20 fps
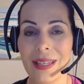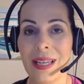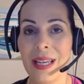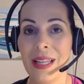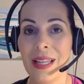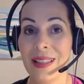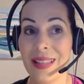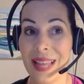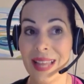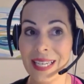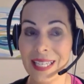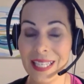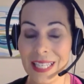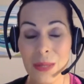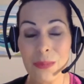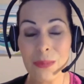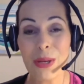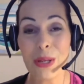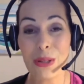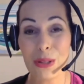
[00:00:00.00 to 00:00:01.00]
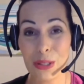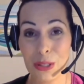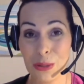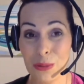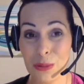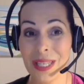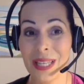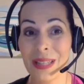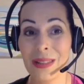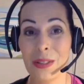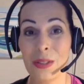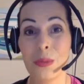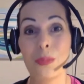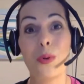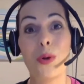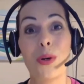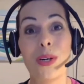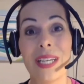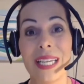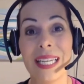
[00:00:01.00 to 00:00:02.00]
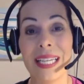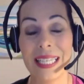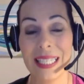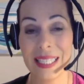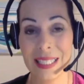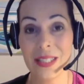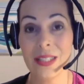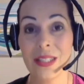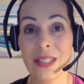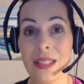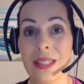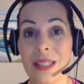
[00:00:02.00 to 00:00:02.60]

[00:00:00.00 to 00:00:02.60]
That email that you sent this morning is